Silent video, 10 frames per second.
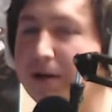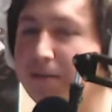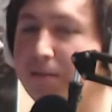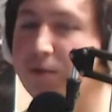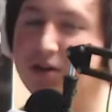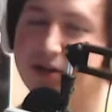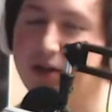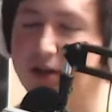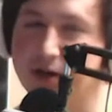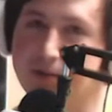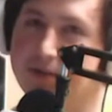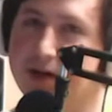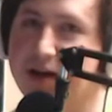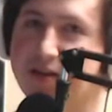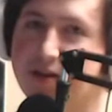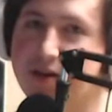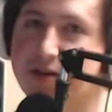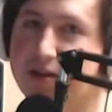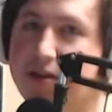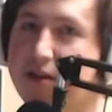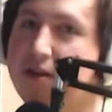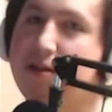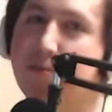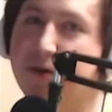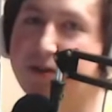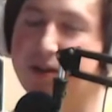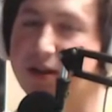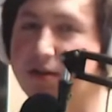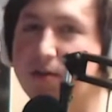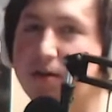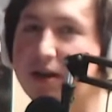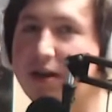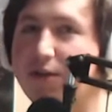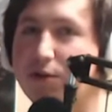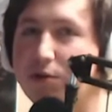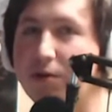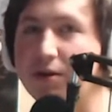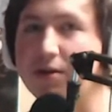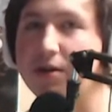Which kind of sucks. It's weird that they don't like give you a choice.